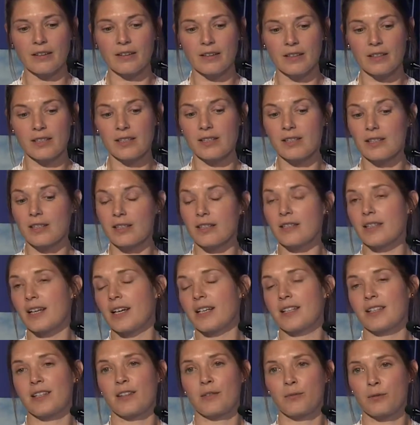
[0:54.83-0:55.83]
this is the
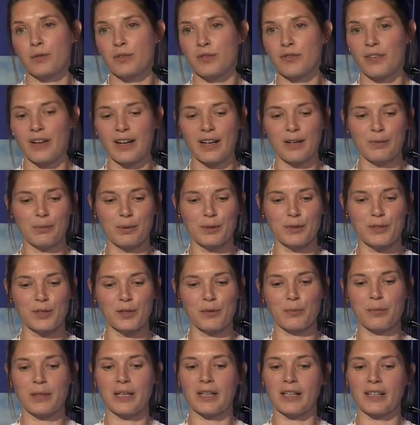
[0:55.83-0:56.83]
data that was available
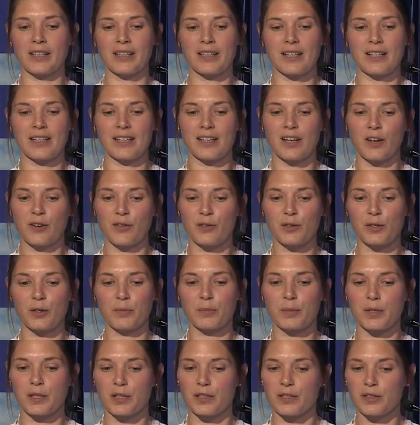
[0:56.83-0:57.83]
to me and it goes
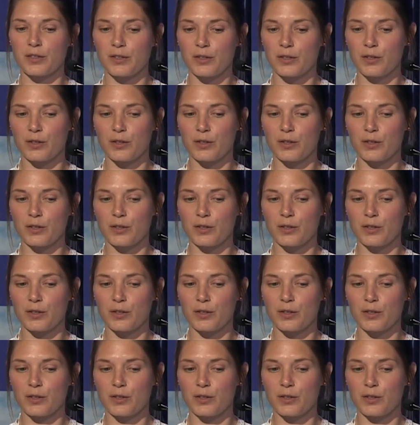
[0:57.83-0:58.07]
up to